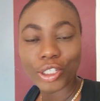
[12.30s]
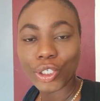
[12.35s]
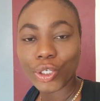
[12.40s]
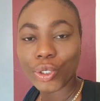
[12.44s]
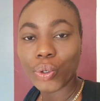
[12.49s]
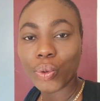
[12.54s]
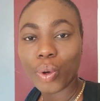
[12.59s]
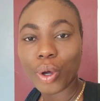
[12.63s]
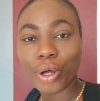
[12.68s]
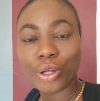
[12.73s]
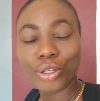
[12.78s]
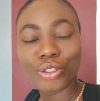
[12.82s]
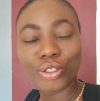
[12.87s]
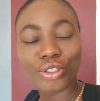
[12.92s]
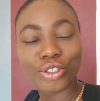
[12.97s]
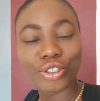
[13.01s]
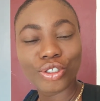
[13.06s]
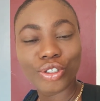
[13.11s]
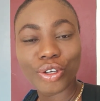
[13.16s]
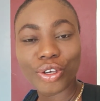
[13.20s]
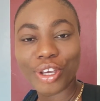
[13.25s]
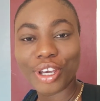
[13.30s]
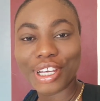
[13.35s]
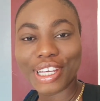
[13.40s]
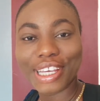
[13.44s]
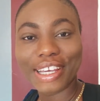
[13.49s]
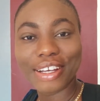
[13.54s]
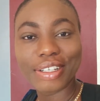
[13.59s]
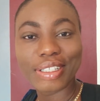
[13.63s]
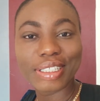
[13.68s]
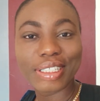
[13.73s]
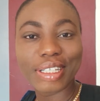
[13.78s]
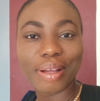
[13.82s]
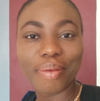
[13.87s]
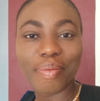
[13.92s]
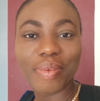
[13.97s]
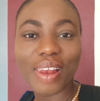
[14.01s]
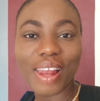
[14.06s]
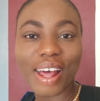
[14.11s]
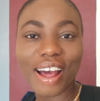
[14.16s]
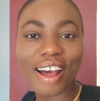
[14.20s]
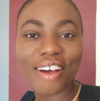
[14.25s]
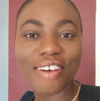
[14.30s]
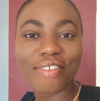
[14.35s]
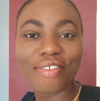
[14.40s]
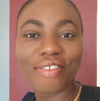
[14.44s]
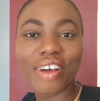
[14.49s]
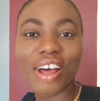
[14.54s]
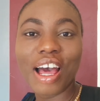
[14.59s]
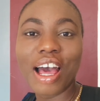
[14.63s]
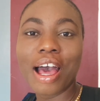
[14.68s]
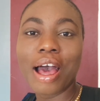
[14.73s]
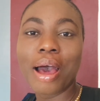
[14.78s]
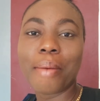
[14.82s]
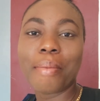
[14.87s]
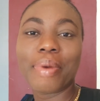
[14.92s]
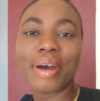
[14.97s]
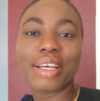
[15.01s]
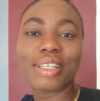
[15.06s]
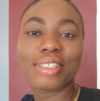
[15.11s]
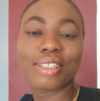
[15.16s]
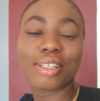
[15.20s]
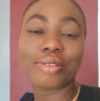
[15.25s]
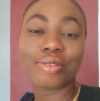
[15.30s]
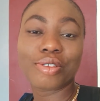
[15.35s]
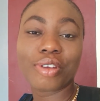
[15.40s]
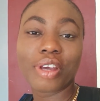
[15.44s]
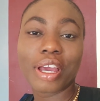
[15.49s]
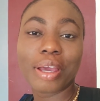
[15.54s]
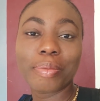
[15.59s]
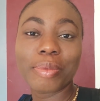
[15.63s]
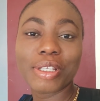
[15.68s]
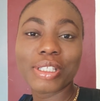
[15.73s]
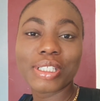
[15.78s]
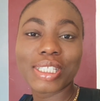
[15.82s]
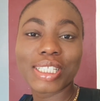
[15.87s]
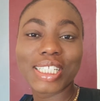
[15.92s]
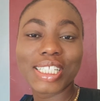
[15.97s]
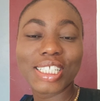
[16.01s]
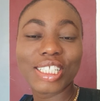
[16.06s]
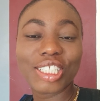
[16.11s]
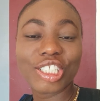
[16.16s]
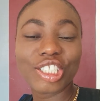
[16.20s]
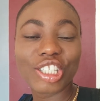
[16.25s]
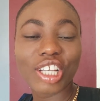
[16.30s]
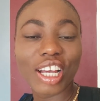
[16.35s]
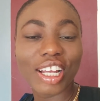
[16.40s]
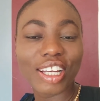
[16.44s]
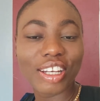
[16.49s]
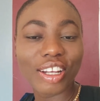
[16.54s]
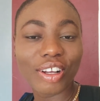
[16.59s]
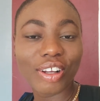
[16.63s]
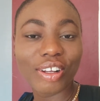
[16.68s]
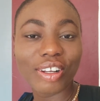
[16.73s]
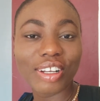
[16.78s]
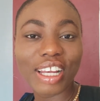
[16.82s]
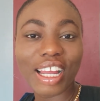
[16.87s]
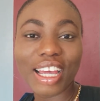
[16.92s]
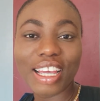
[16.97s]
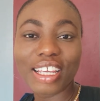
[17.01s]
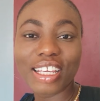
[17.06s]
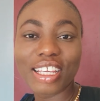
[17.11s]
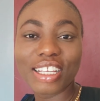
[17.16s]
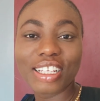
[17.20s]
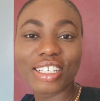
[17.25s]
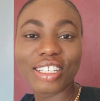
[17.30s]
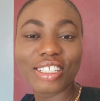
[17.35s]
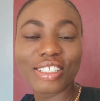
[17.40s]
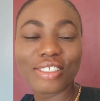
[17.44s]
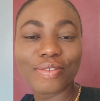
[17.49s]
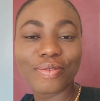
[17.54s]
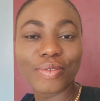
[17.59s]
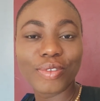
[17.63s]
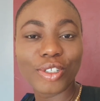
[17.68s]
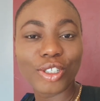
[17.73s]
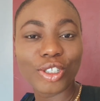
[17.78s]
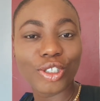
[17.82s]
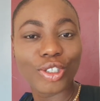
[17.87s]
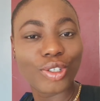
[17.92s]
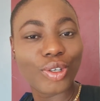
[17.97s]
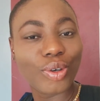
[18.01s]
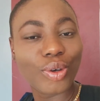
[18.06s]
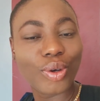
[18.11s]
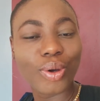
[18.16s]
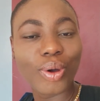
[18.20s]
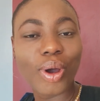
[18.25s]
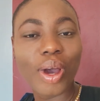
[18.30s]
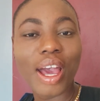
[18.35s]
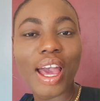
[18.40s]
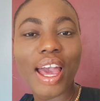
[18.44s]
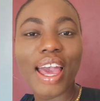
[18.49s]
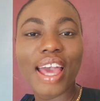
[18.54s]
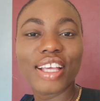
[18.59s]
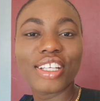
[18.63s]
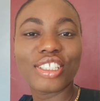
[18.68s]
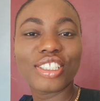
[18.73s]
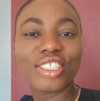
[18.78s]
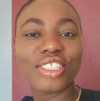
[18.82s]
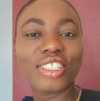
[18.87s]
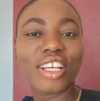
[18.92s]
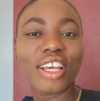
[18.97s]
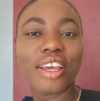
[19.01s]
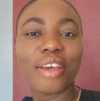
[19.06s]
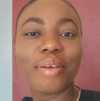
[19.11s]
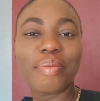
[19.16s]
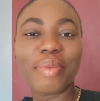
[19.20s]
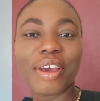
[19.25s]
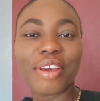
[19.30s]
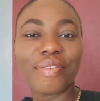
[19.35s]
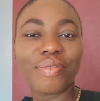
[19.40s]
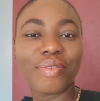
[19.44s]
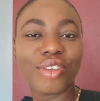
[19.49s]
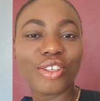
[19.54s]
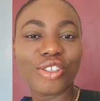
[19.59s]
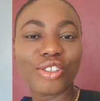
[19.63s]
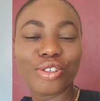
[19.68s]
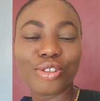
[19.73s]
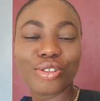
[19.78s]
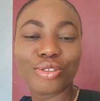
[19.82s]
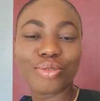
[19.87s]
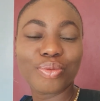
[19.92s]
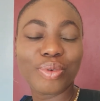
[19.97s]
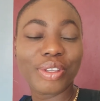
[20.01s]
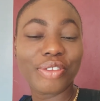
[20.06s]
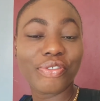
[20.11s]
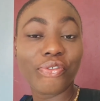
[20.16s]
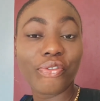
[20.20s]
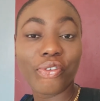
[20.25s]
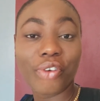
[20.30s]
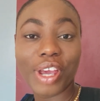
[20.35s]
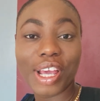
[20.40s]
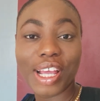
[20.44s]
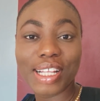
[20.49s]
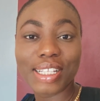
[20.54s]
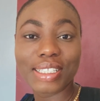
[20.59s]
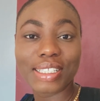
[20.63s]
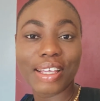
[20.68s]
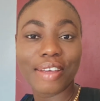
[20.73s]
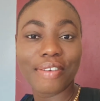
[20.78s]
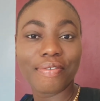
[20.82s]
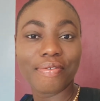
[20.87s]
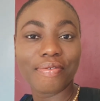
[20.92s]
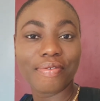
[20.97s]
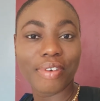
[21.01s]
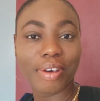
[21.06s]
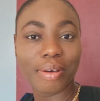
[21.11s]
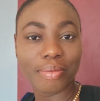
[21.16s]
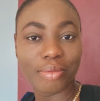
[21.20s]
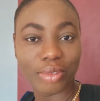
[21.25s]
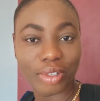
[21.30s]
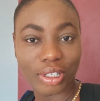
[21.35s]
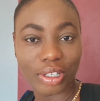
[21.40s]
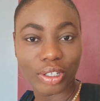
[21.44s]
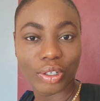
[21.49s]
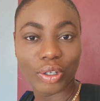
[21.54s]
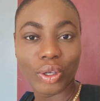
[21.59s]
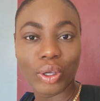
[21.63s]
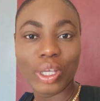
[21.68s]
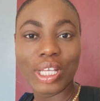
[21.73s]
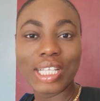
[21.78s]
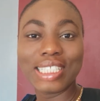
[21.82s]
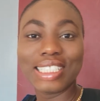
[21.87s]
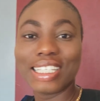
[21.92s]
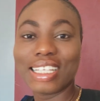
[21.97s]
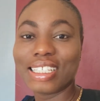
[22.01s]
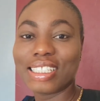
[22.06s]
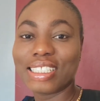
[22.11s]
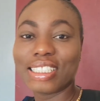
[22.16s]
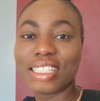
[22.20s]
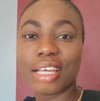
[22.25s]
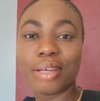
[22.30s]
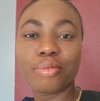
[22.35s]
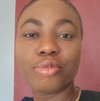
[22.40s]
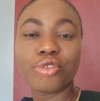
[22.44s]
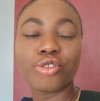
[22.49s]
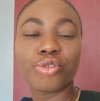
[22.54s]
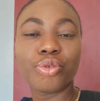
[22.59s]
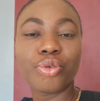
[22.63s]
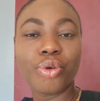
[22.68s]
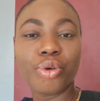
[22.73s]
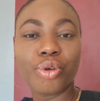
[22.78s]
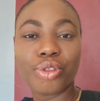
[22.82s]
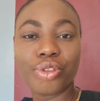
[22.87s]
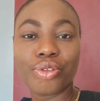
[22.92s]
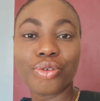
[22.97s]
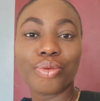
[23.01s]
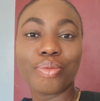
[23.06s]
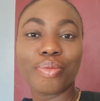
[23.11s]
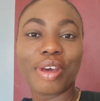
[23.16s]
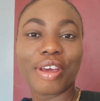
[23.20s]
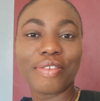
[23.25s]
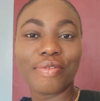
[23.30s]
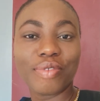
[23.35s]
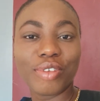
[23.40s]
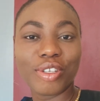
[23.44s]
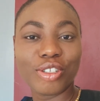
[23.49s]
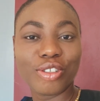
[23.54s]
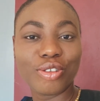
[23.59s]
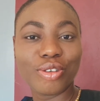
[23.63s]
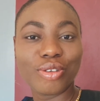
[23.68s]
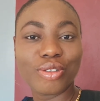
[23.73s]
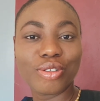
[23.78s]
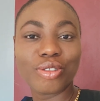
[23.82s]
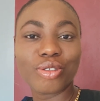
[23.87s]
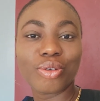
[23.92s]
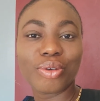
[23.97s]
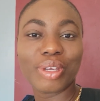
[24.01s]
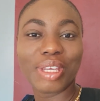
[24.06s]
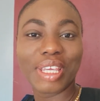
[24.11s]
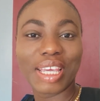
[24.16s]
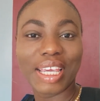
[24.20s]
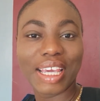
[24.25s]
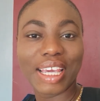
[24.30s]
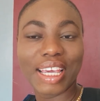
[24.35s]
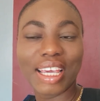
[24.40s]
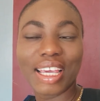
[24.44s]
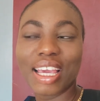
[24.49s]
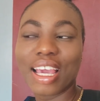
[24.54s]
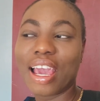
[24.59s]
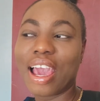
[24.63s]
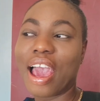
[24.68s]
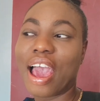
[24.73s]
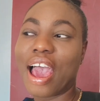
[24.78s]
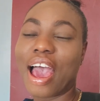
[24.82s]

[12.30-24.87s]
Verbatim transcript: Do well to show your girls some love by subscribing to this channel, liking this video, and sharing my videos with friends and family. Take time to go through my videos, okay?